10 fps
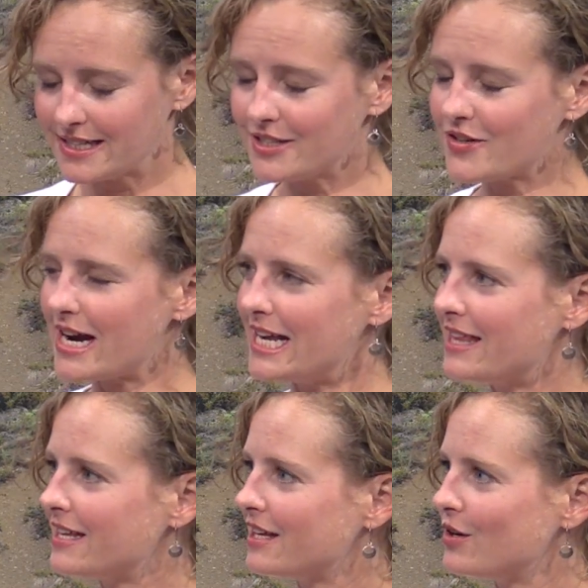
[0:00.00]
Is there
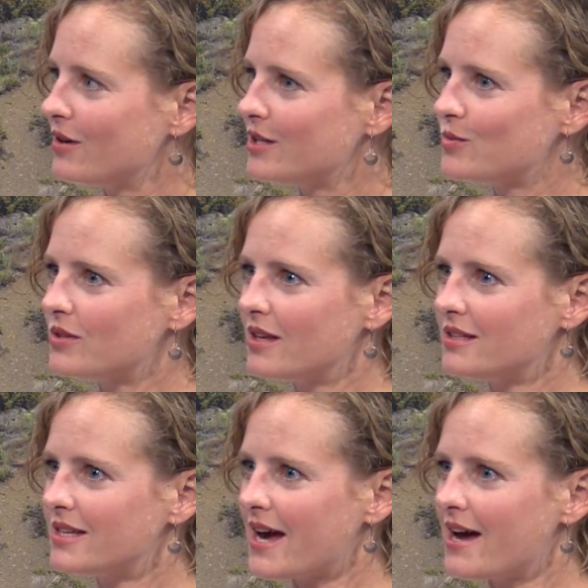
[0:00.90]
anything that you guys would
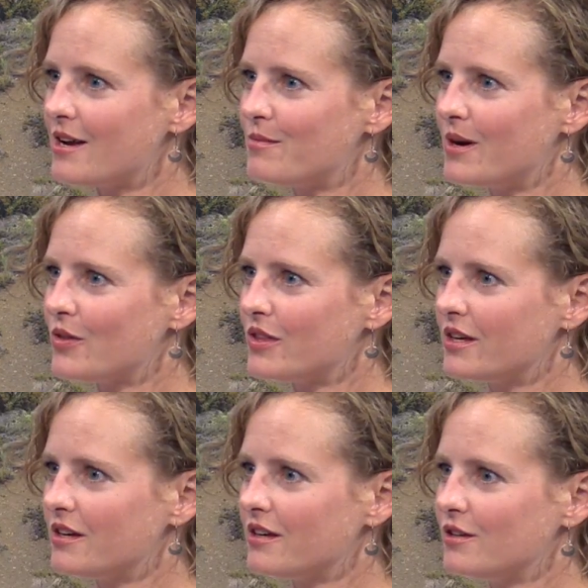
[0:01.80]
like to add about
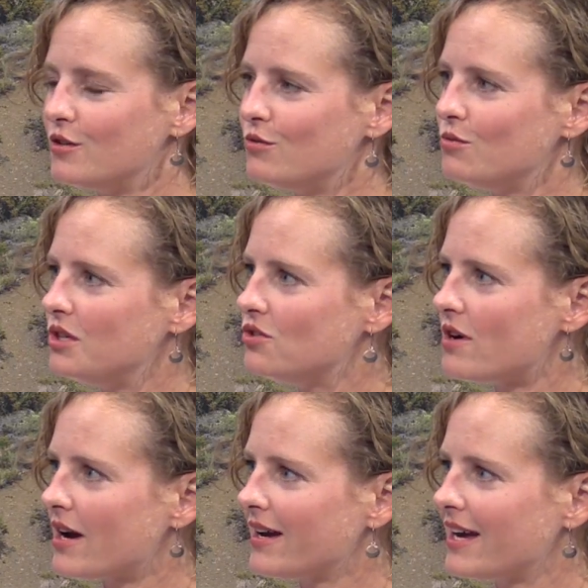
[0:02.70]
the new
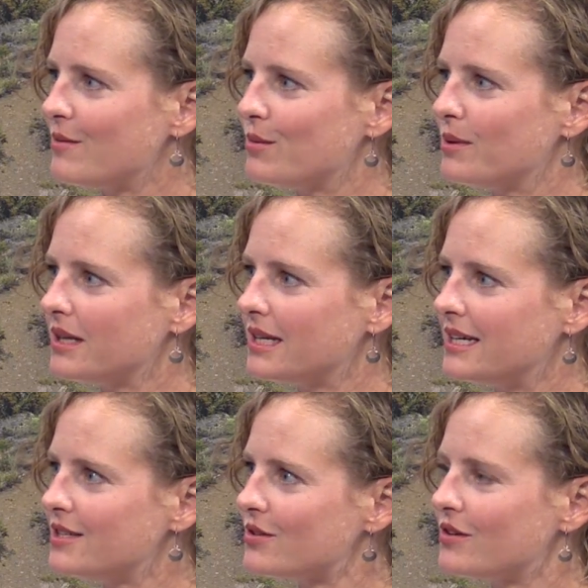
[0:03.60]
eTRAKiT
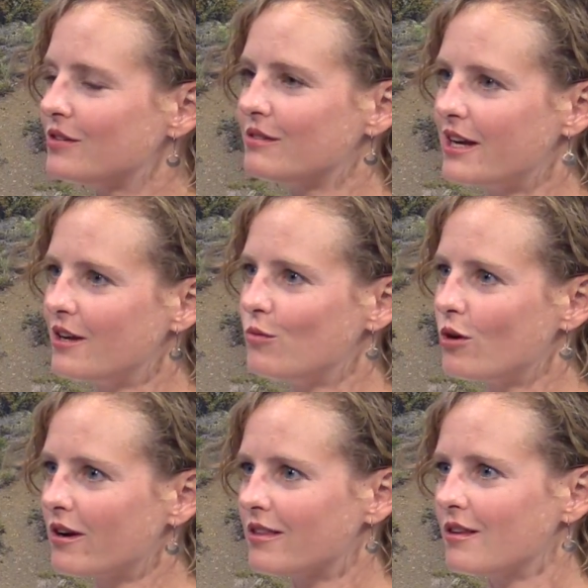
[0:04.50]
capabilities or any
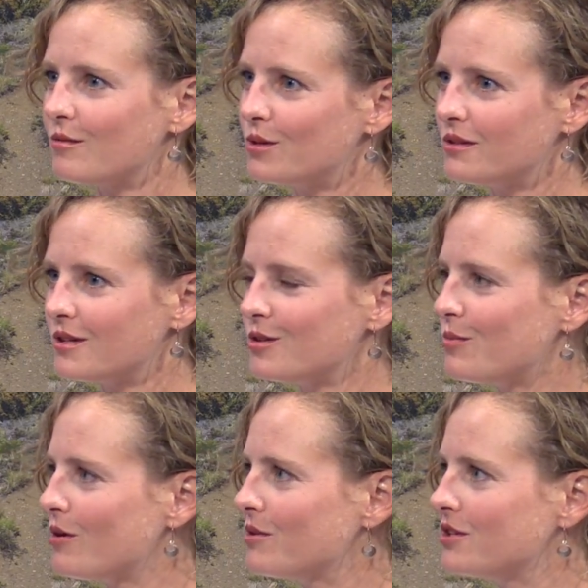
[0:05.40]
work at the building
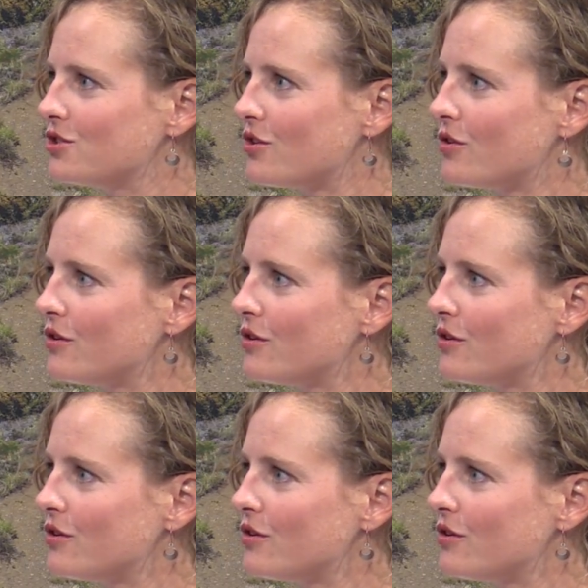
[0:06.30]
department in general?